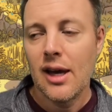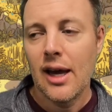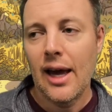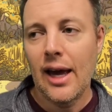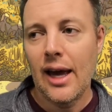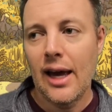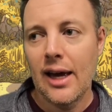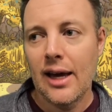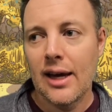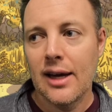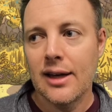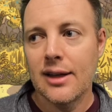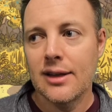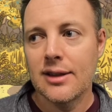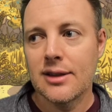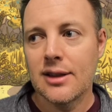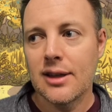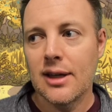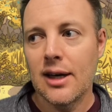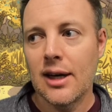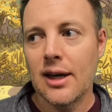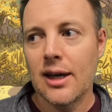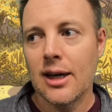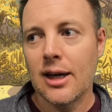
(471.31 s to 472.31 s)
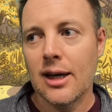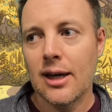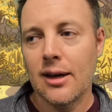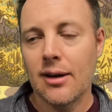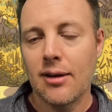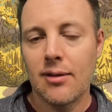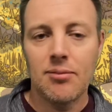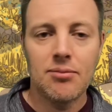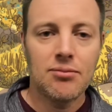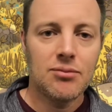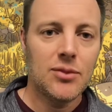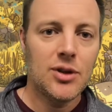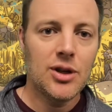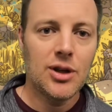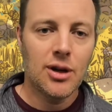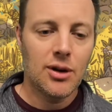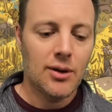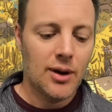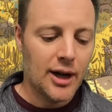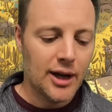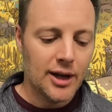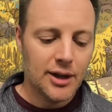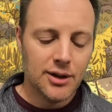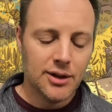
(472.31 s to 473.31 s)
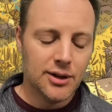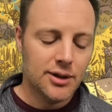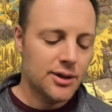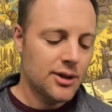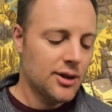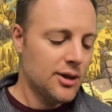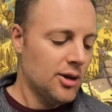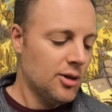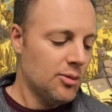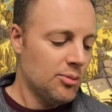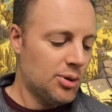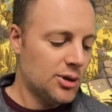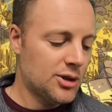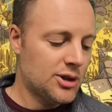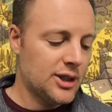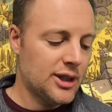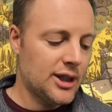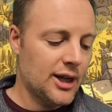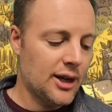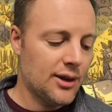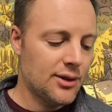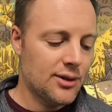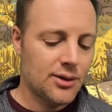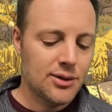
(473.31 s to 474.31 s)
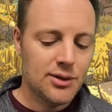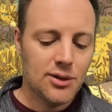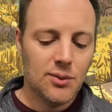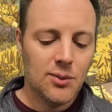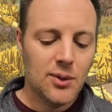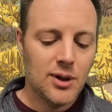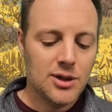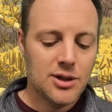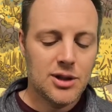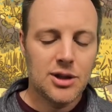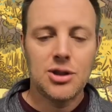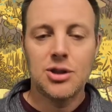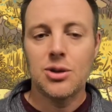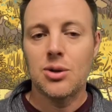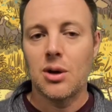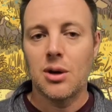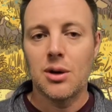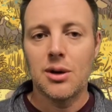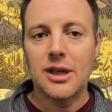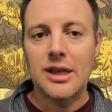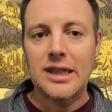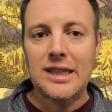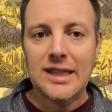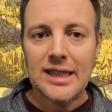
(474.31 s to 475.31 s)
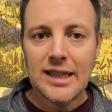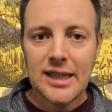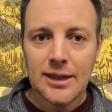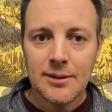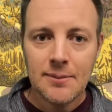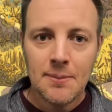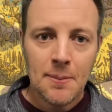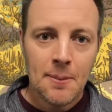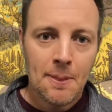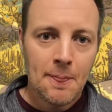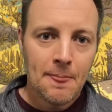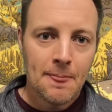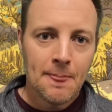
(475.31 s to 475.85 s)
And I could put together the ones that you already did.